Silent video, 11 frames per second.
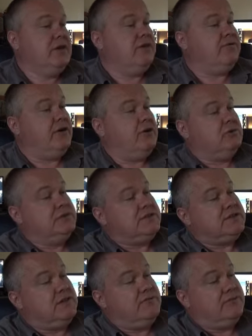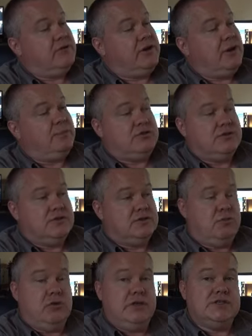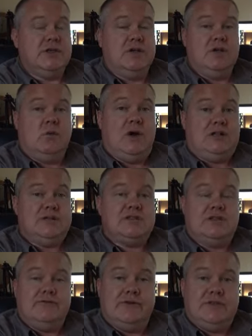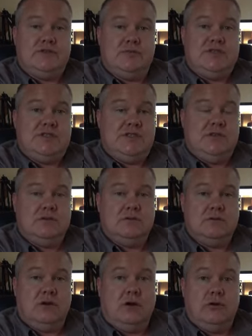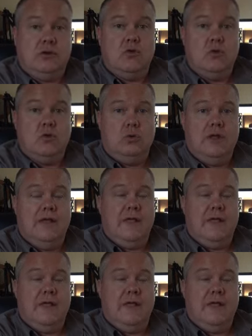If I hold a cell phone up to this point while the cell phone is busy on a call,